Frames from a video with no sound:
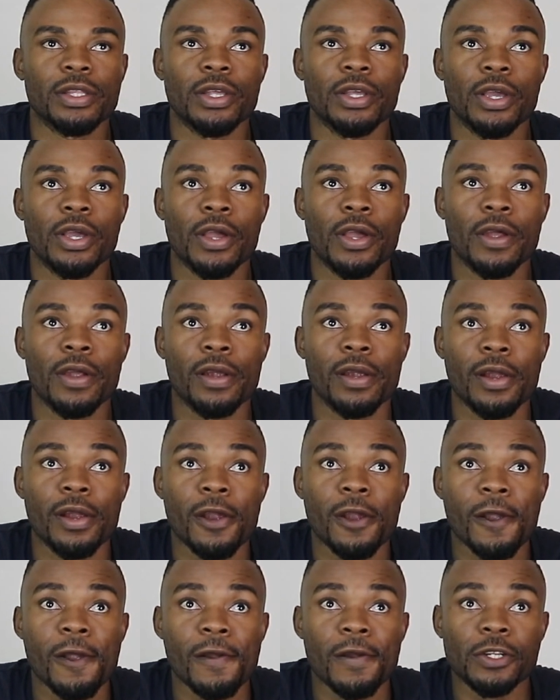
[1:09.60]
year
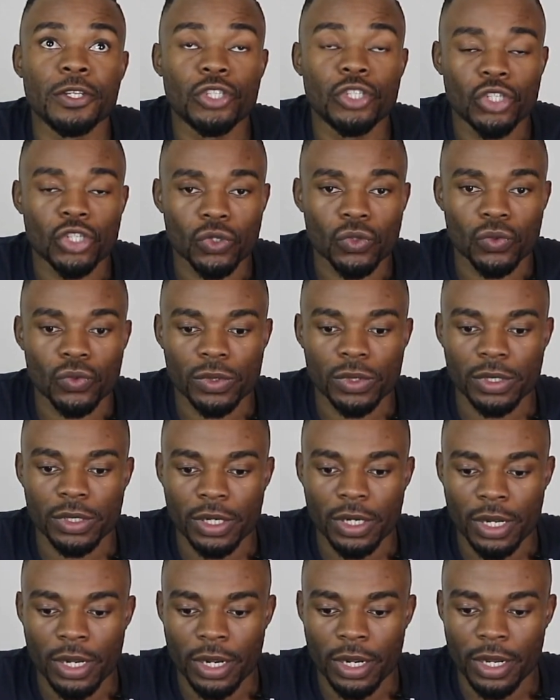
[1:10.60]
June,
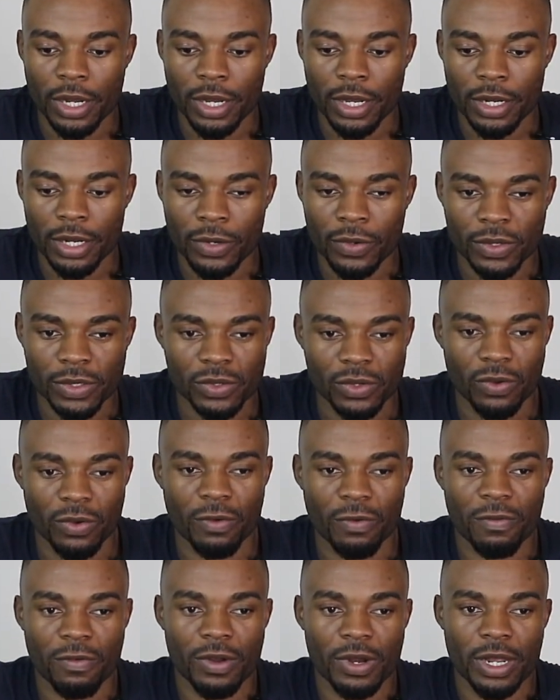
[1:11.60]
and it was
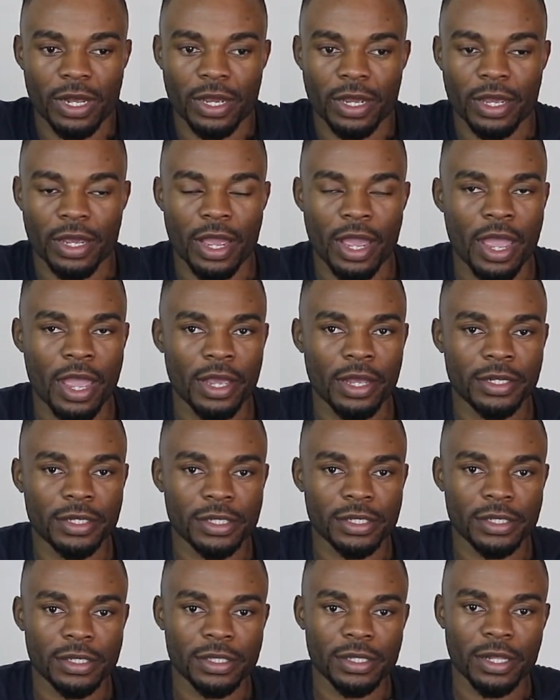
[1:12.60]
going for like
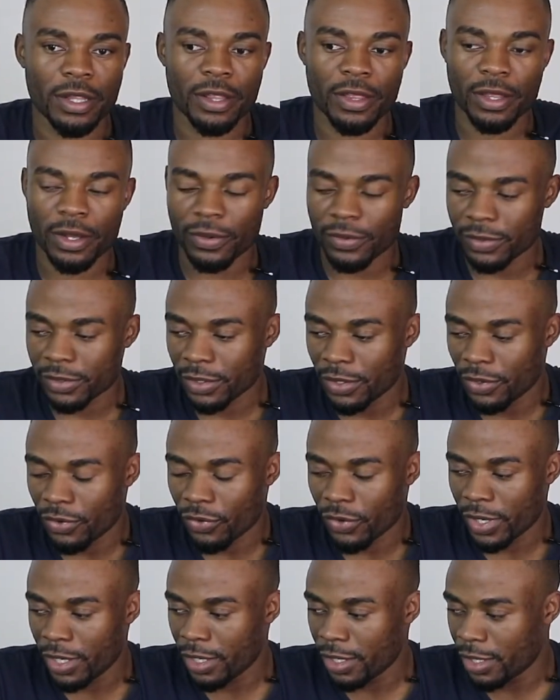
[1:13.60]
18,000
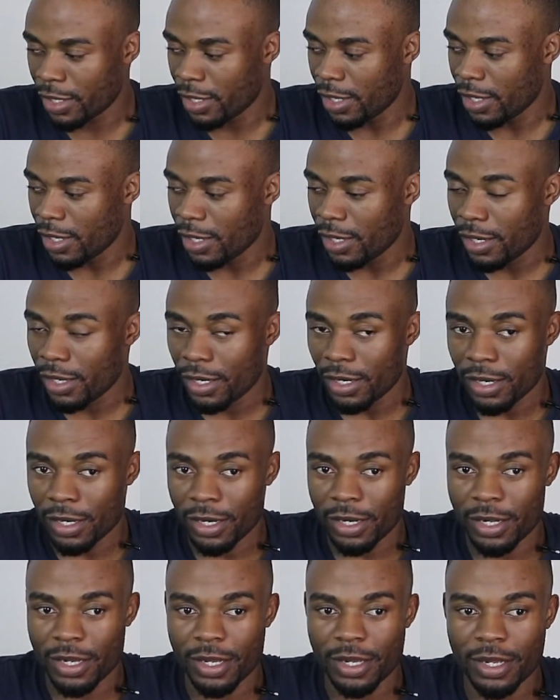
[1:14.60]
rand,
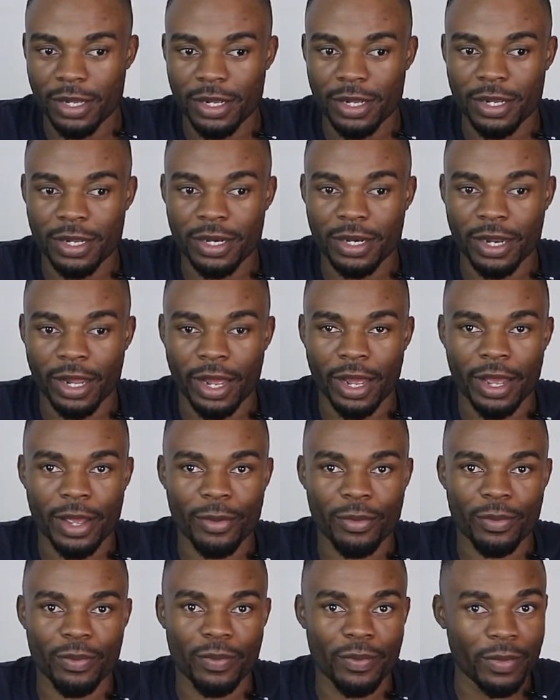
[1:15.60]
and
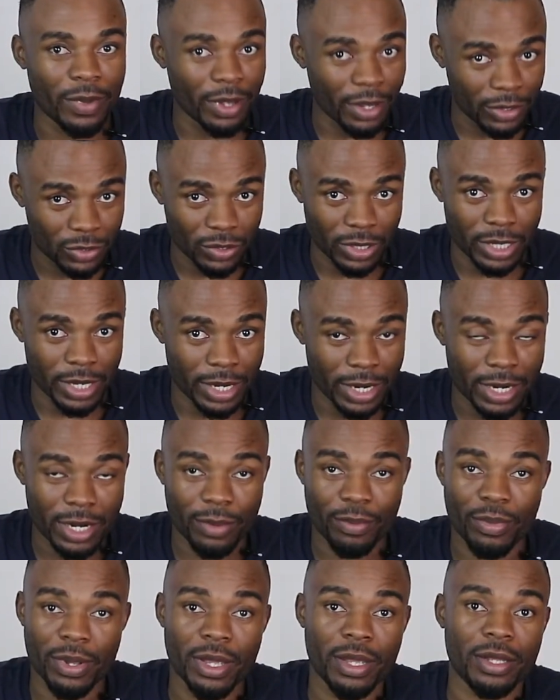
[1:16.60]
I actually ended
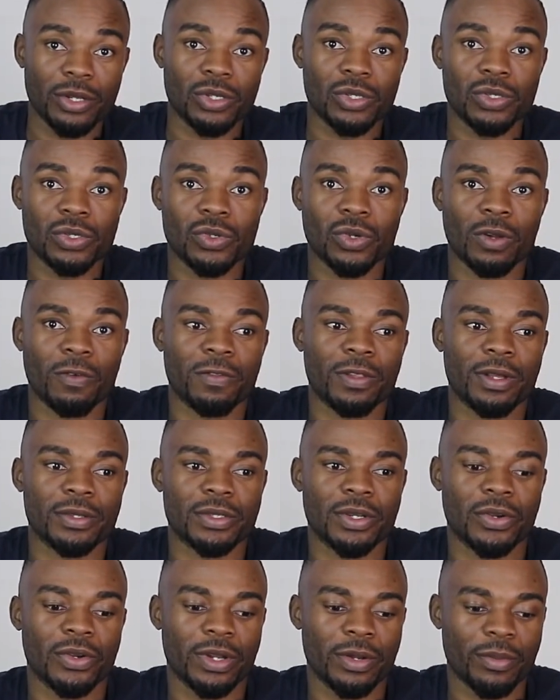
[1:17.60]
up paying
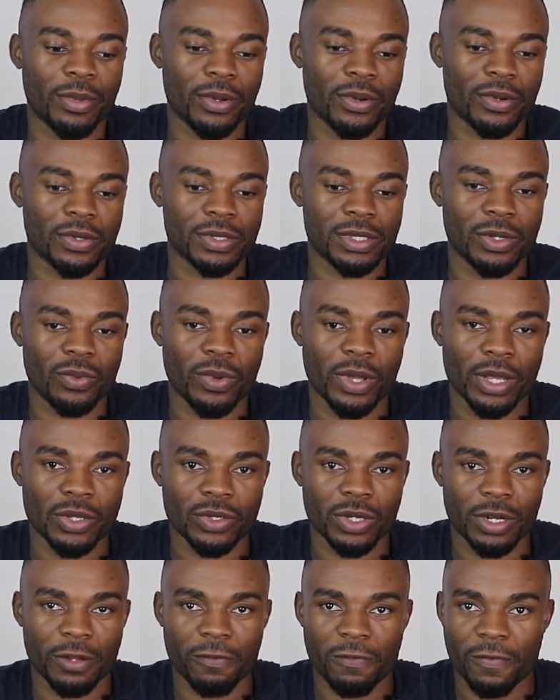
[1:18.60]
12,000 rand because they were
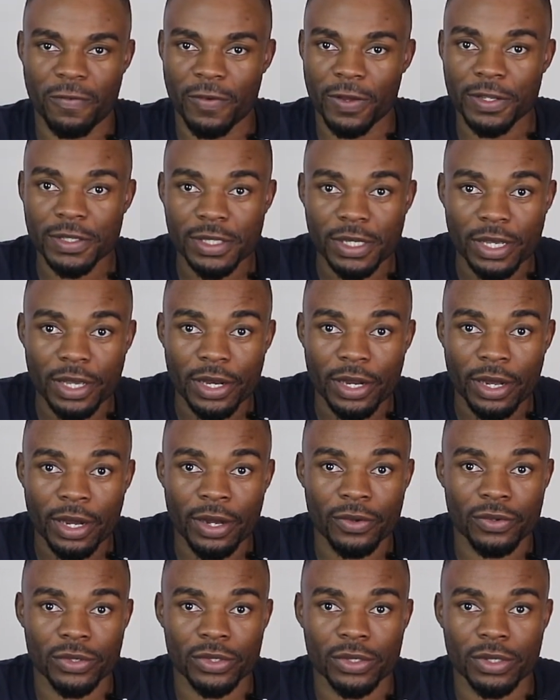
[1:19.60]
actually phasing it
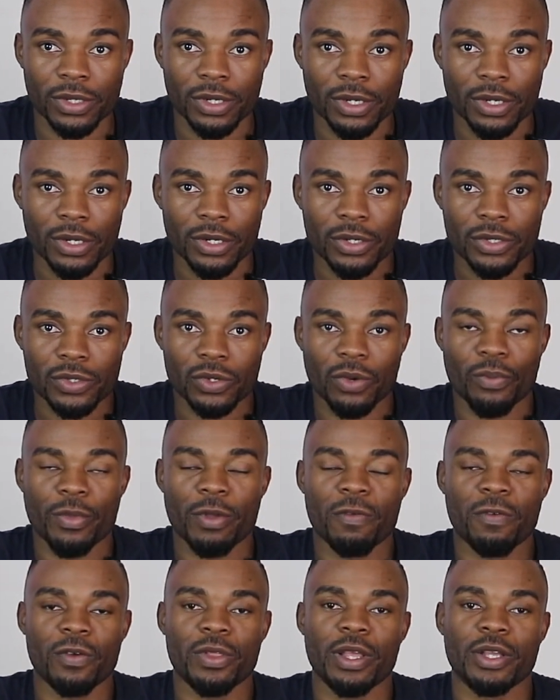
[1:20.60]
out. So
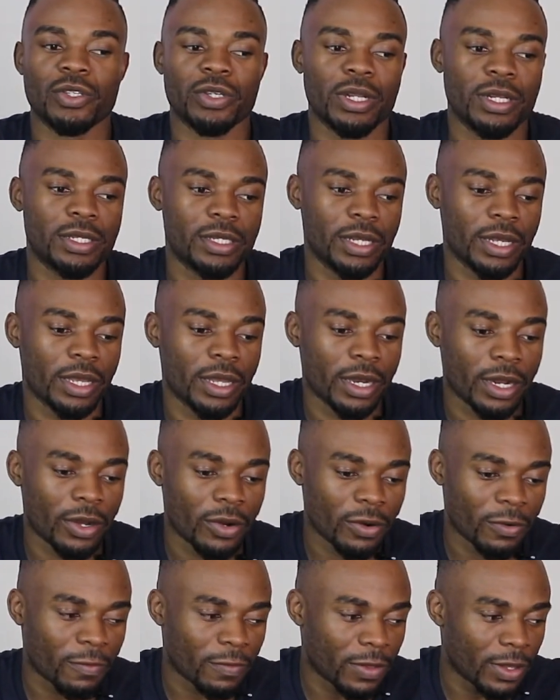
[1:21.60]
before they actually take it
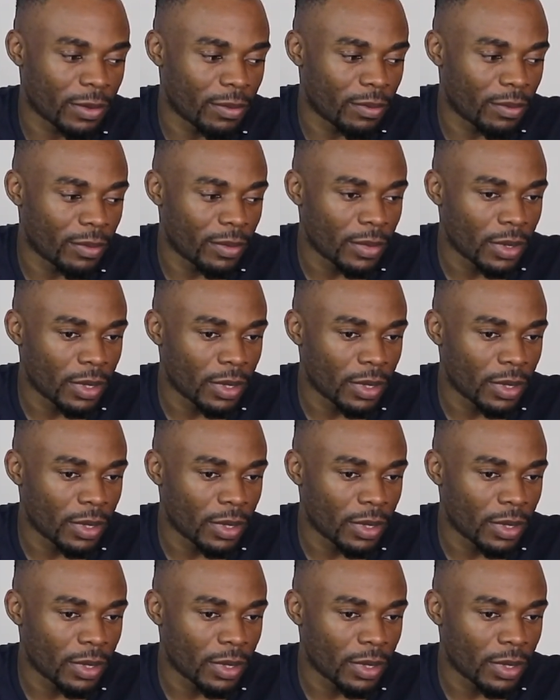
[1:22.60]
out of them